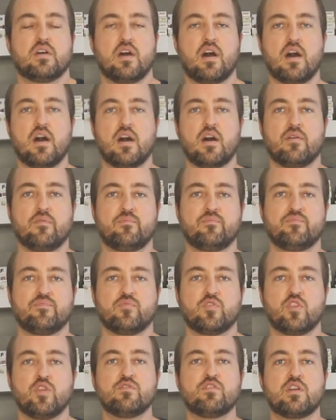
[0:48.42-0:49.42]

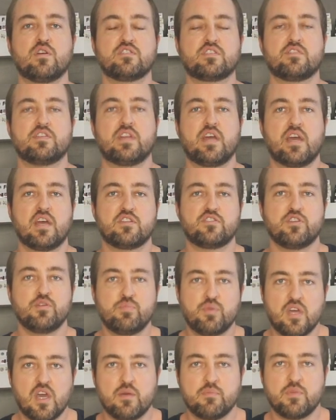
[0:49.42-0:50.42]
Um, new videos every day at 2
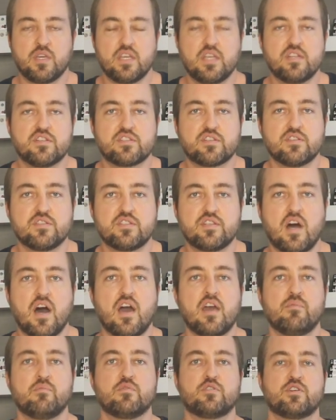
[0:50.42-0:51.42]
p.m. Eastern
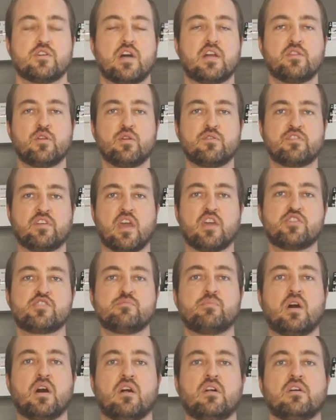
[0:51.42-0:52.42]
Time. Turn on the
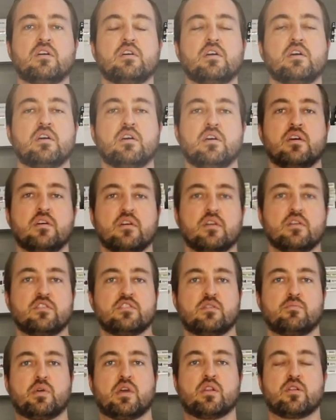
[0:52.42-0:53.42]
notification bell
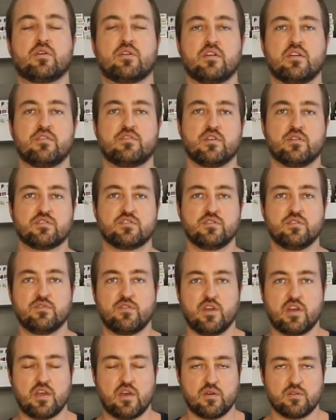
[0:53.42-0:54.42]
to be alerted of those new
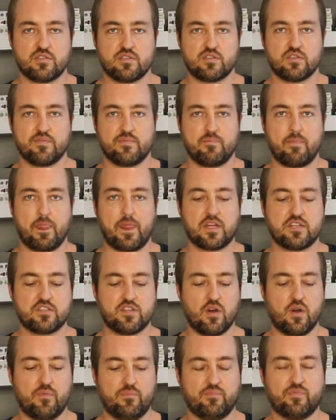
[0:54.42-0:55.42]
videos.
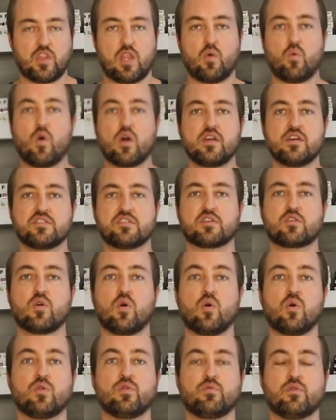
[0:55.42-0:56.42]
So, what is a
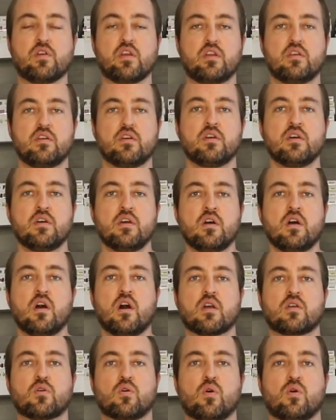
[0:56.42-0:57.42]
cold read?
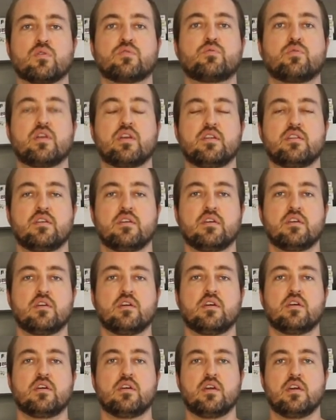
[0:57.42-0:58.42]
A cold read
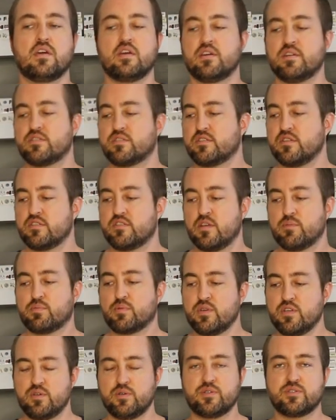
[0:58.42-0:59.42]
is
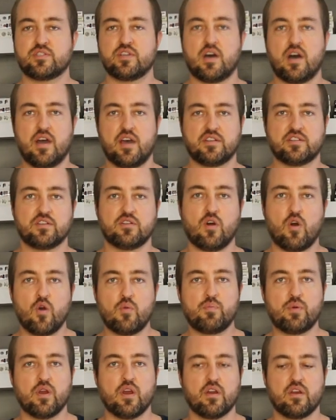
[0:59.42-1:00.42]
typically used as an
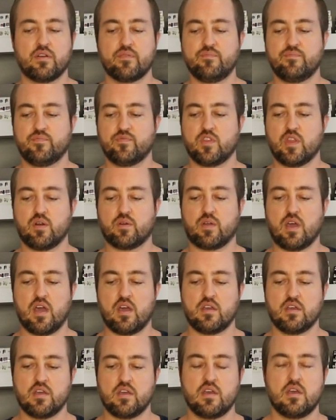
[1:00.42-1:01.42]
opener,
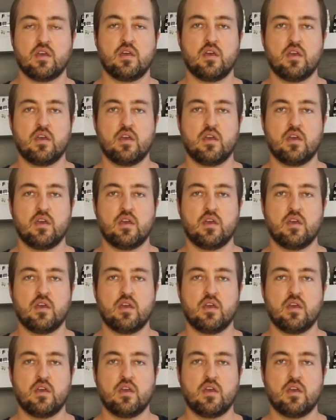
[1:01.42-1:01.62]
okay?